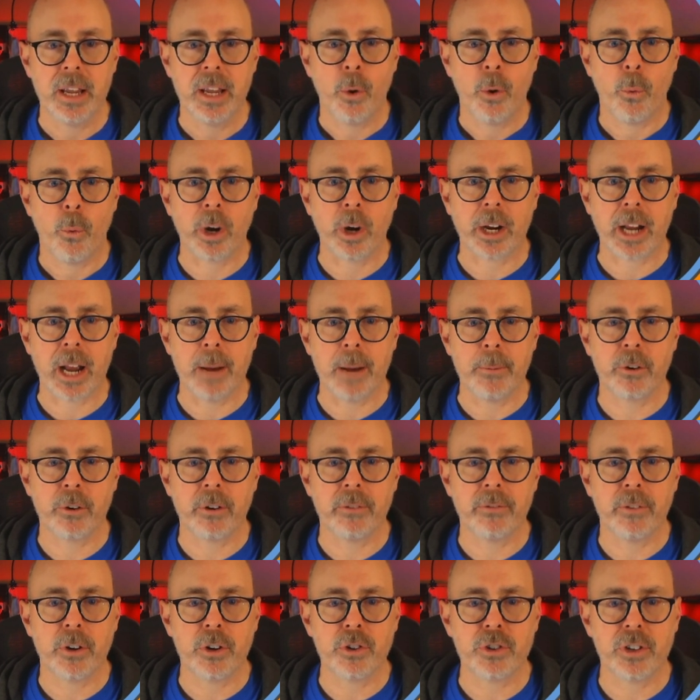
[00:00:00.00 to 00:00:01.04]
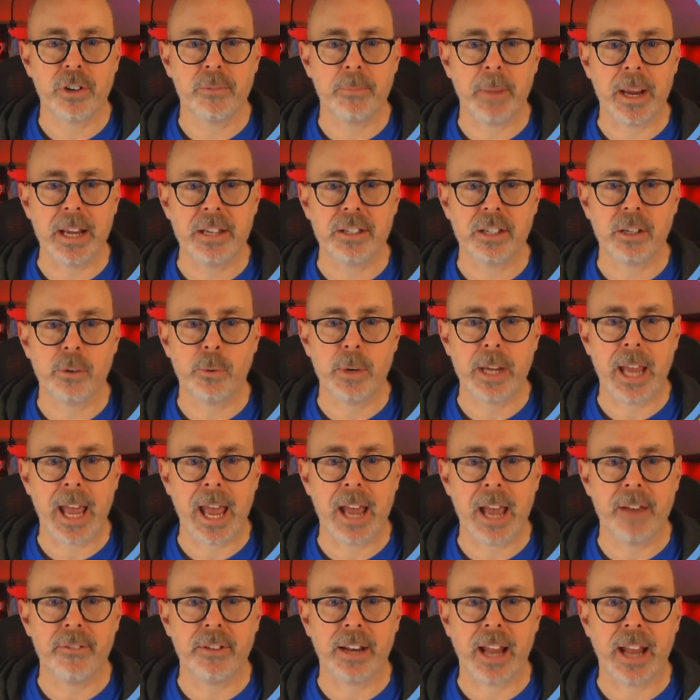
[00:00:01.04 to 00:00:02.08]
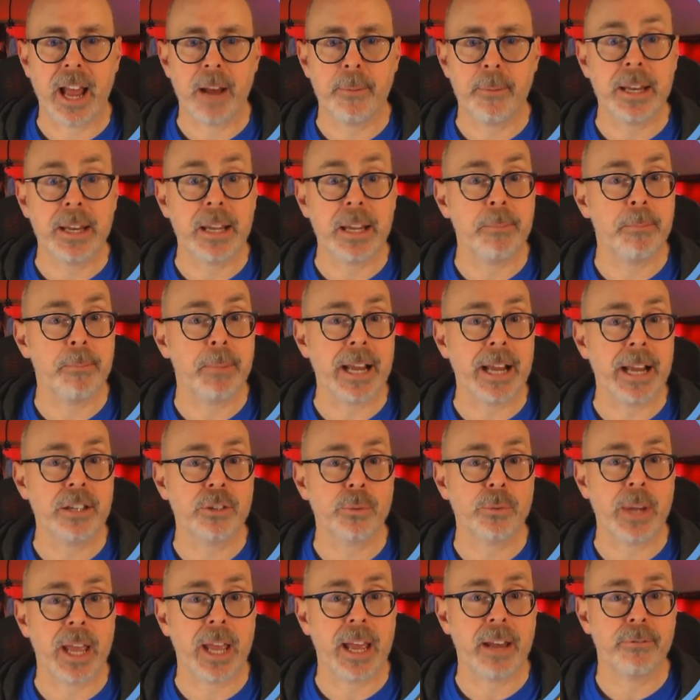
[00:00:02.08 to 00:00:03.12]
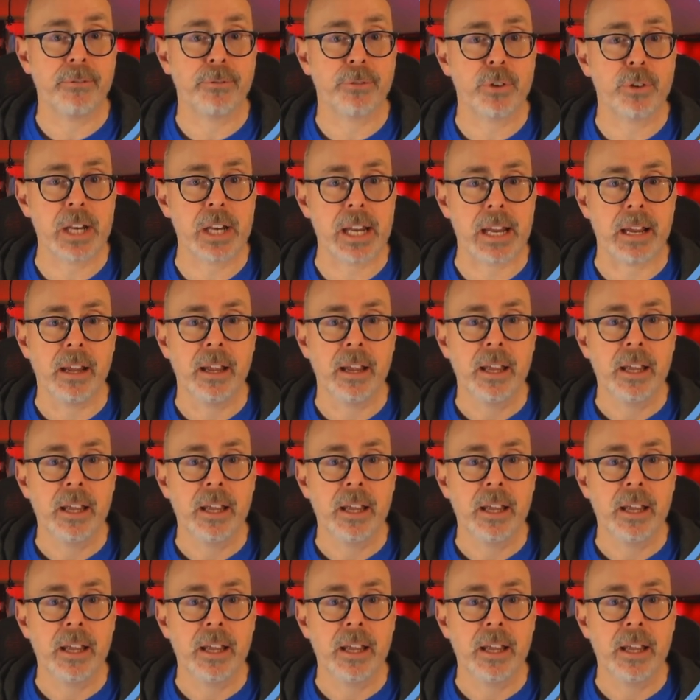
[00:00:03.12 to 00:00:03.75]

what Commodore version of Basic we have and how many bytes we have free.